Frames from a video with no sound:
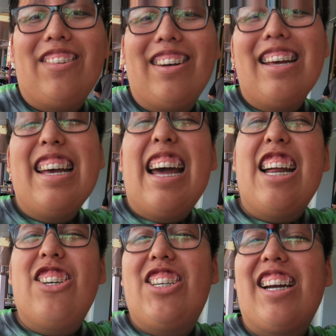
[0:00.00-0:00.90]
And
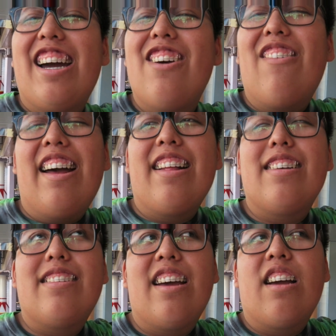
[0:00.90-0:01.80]
then she kind of went like
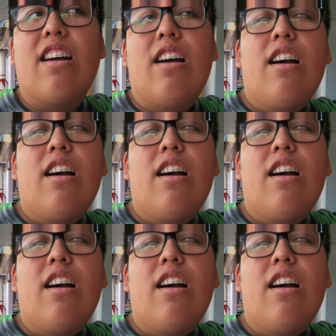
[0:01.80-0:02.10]
this, like,